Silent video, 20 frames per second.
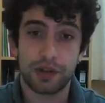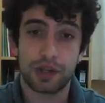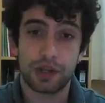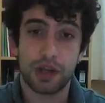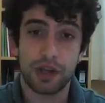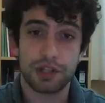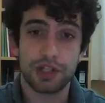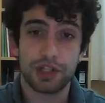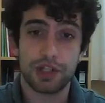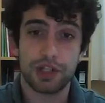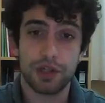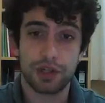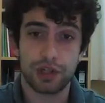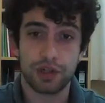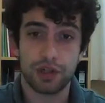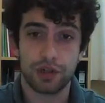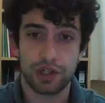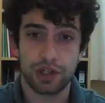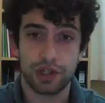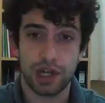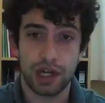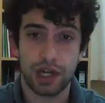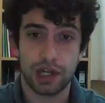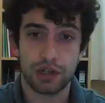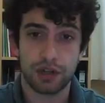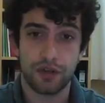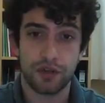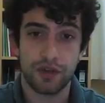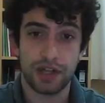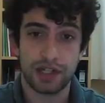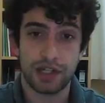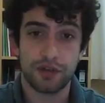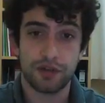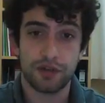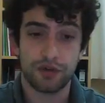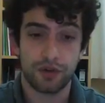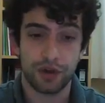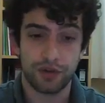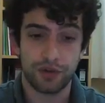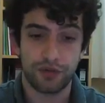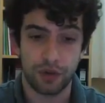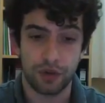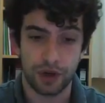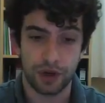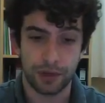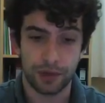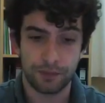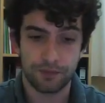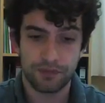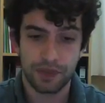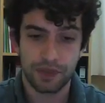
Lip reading: the constitutional change of 1844.